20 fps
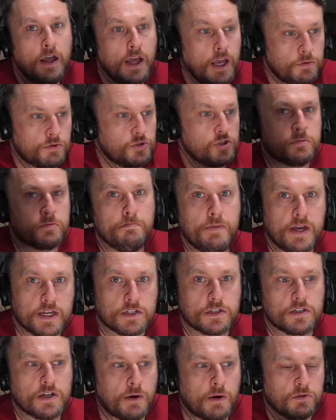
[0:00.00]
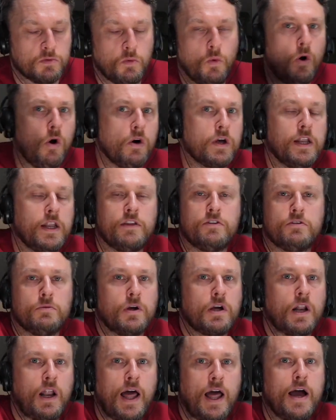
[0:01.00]
it was just mist. I was walking into
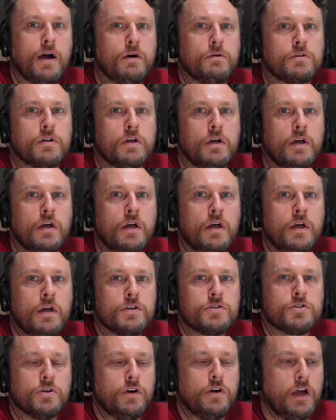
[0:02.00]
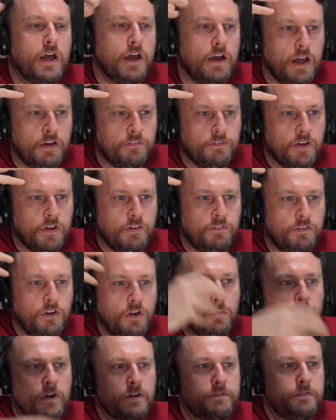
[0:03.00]
a cloud. So if
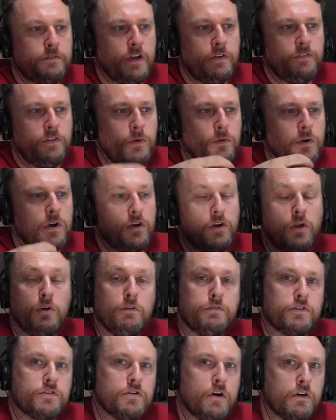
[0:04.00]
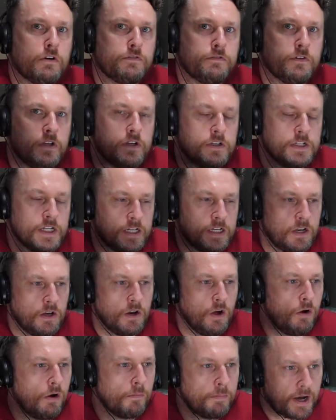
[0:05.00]
you were a new photographer that didn't
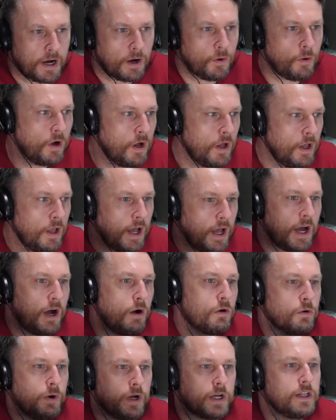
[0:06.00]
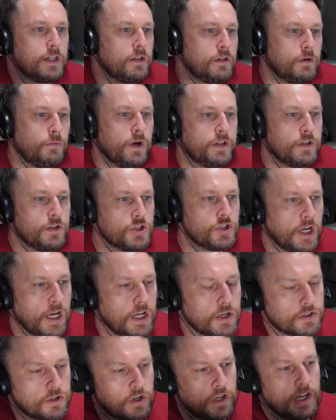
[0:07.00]
know about how quickly the weather
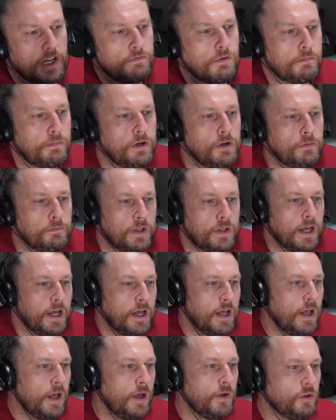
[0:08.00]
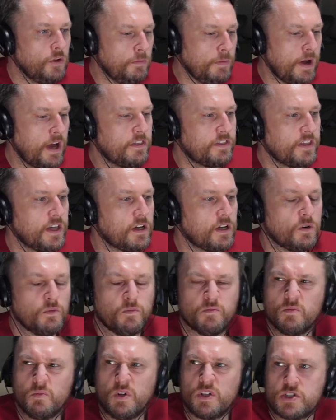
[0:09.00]
changes, or you've never been up there, you might think,
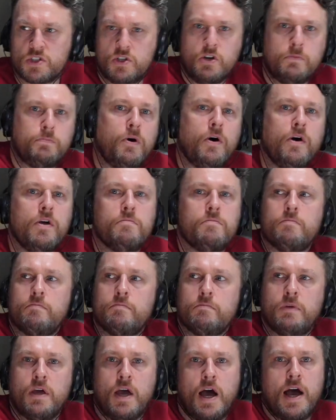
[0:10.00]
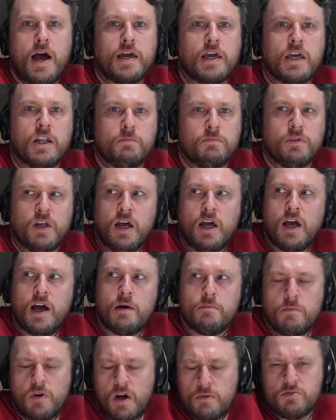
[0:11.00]
well, there's no point me hiking up there.
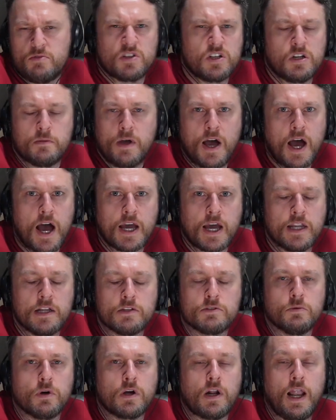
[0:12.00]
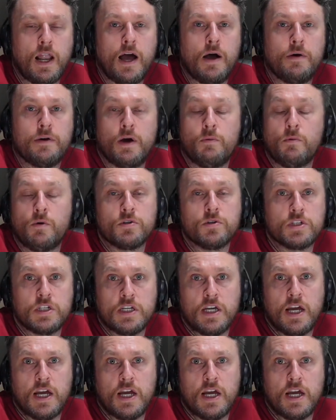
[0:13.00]
I'm just going to be hiking into a cloud. I won't see